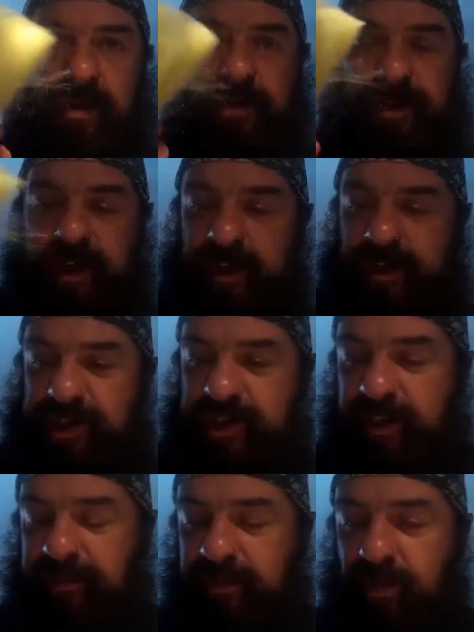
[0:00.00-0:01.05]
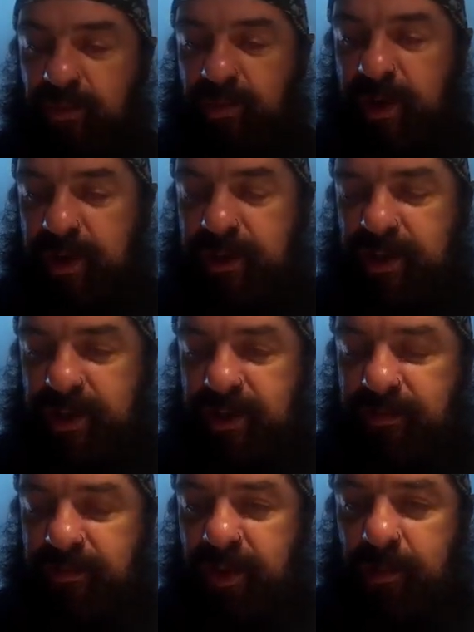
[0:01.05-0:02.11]
Dyckers stuff really does
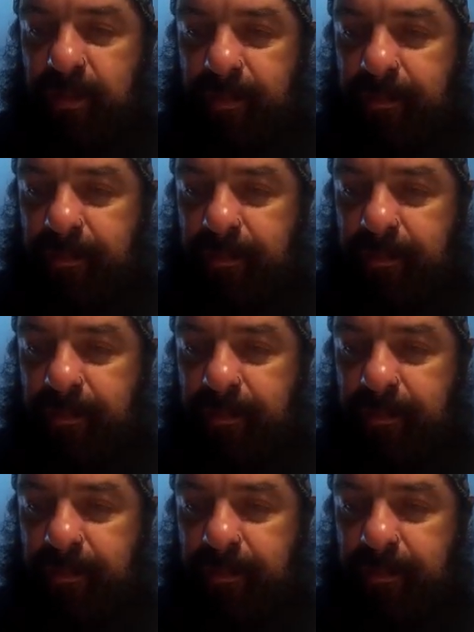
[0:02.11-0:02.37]
float my